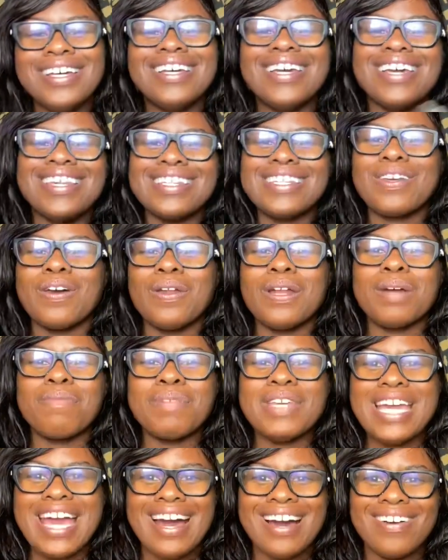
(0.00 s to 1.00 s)
It's going to
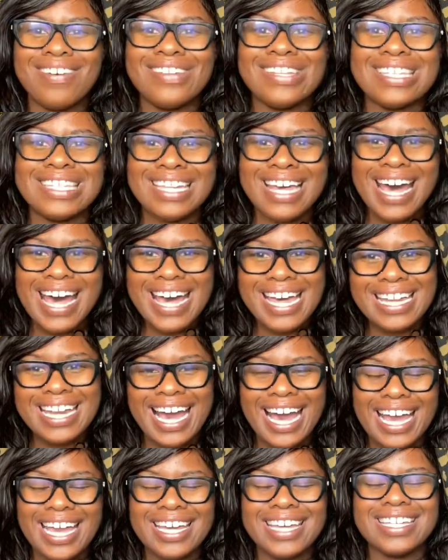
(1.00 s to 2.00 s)
be out
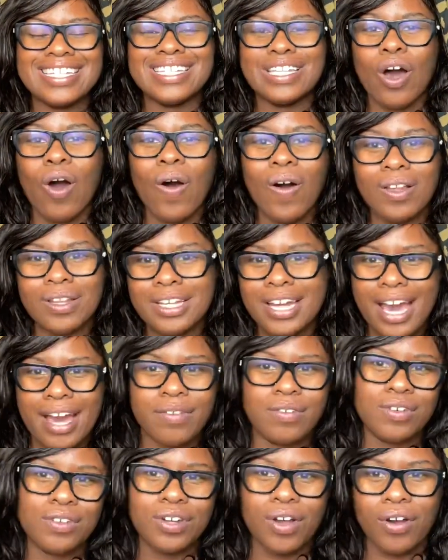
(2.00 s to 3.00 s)
tonight because the haul in
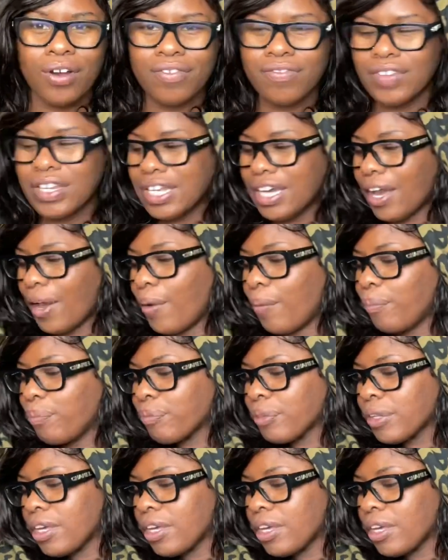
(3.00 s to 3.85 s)
after dark video.